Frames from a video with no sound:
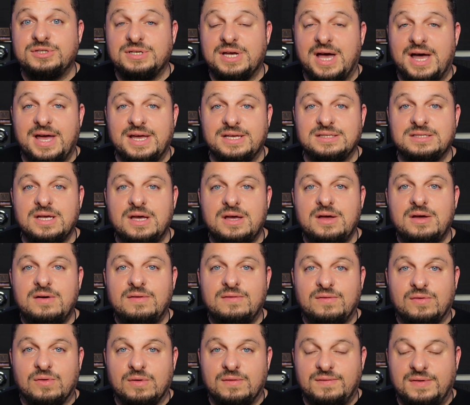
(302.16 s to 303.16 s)
size
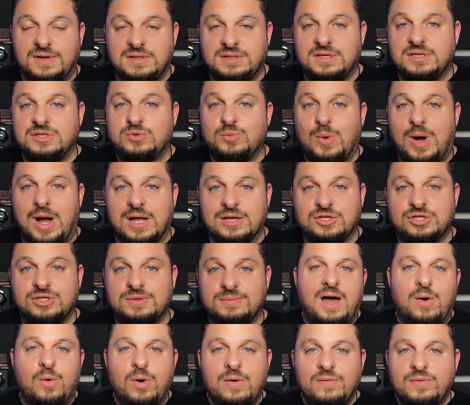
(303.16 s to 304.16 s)
for a vintage watch.
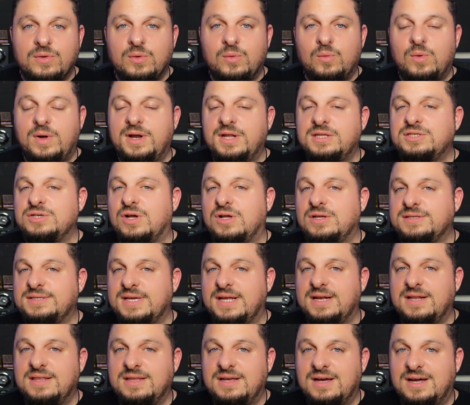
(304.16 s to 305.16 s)
However, when it's all
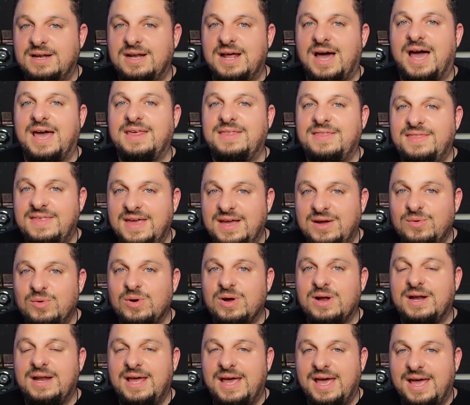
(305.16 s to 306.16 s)
said and done, I think
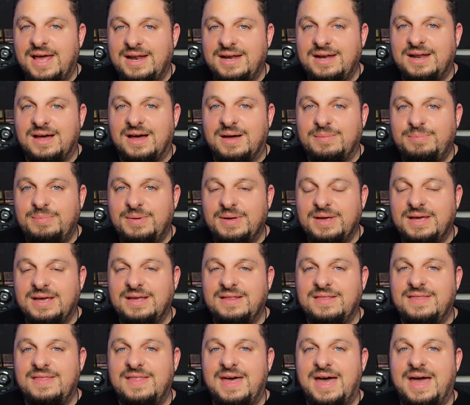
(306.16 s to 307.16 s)
we're gonna end up
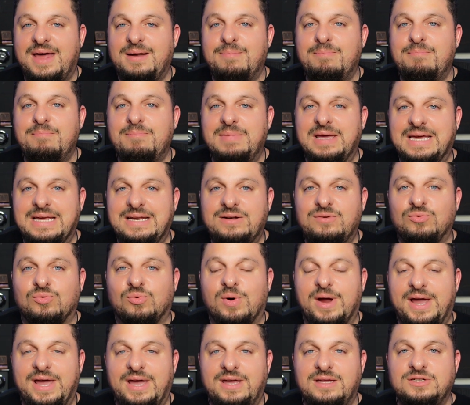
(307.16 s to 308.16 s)
in that
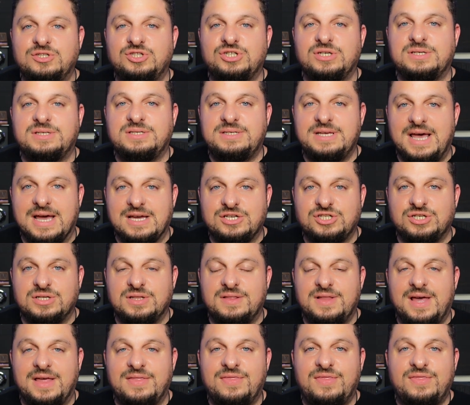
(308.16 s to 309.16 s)
mid-range
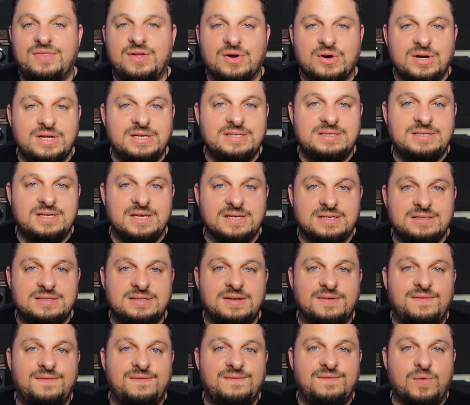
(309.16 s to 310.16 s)
section, that 36
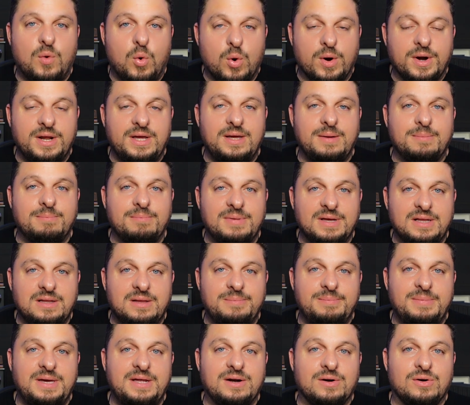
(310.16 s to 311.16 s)
to 40
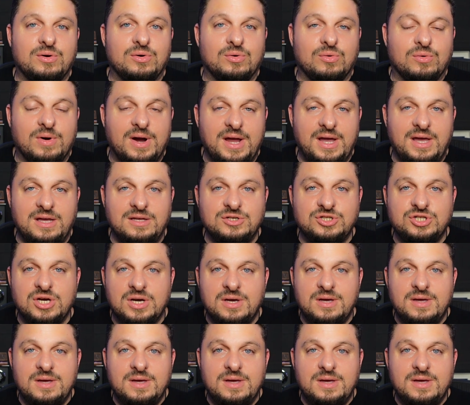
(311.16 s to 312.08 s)
millimeter range.